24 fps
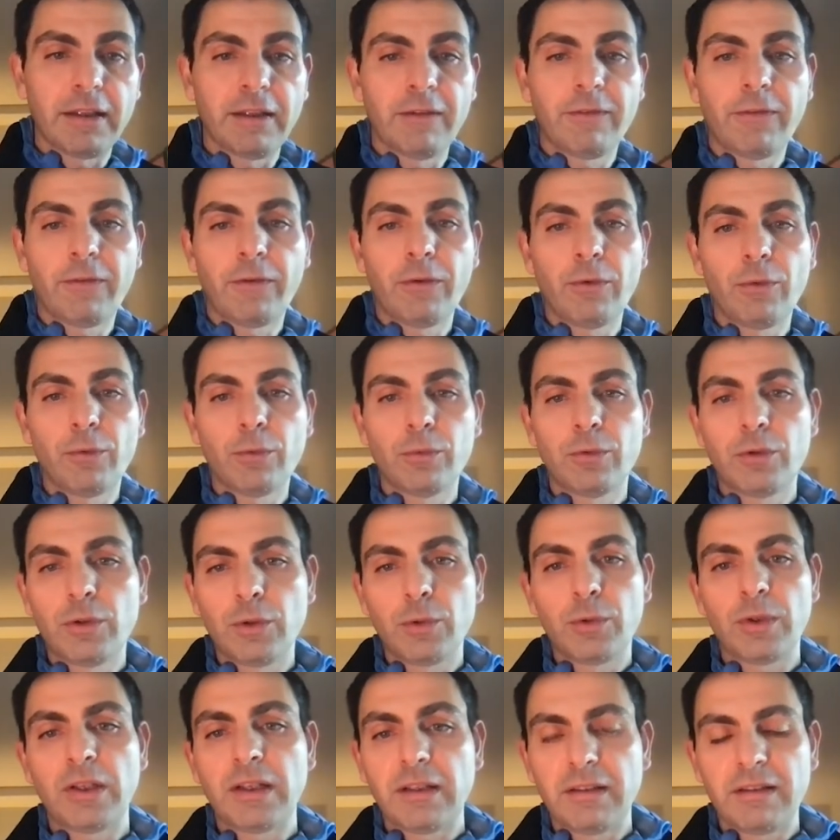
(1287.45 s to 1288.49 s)
if you
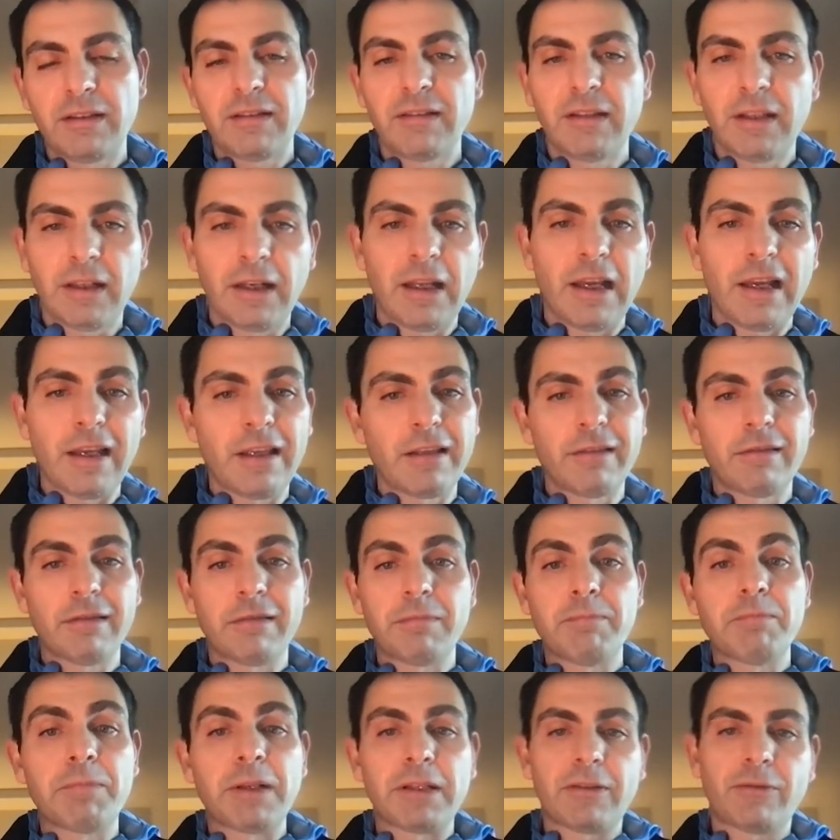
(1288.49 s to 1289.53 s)
do it at the CLI,
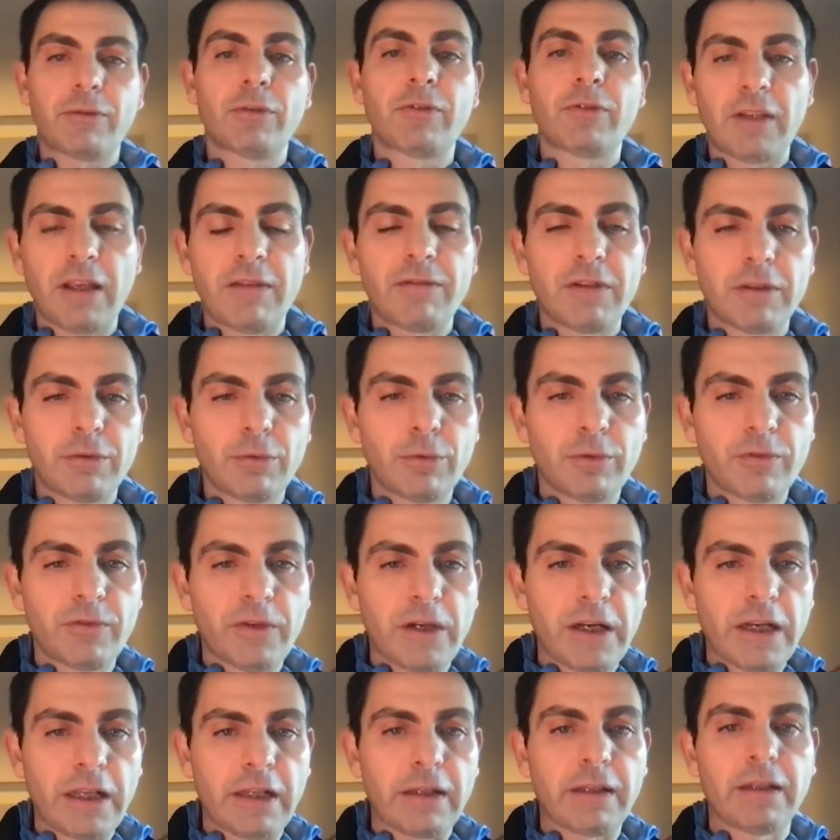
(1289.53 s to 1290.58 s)
it's best to save it to a
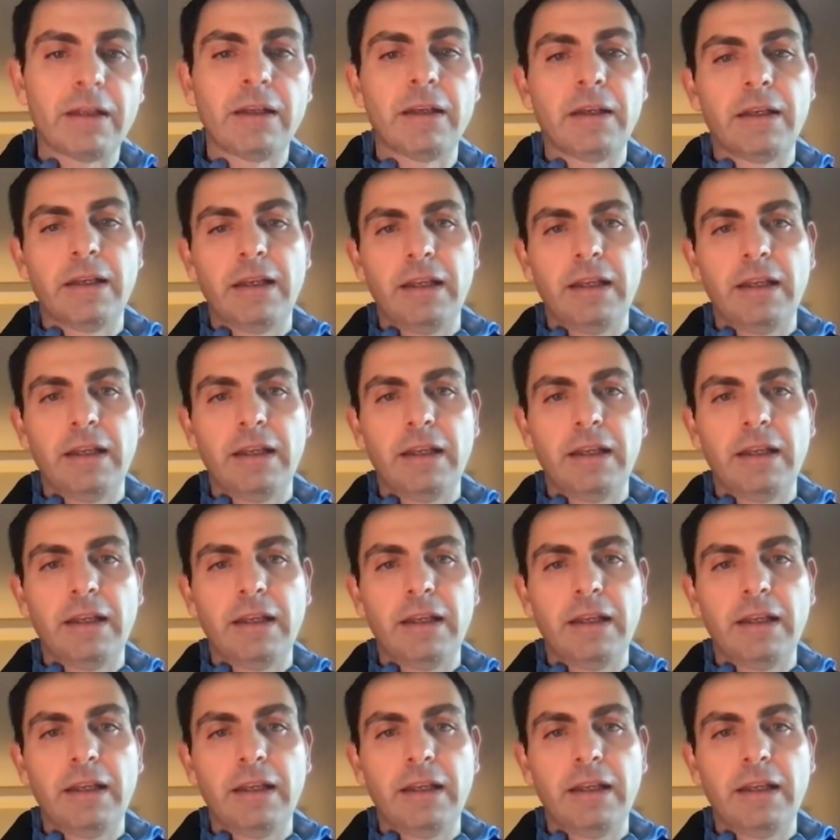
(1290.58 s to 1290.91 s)
file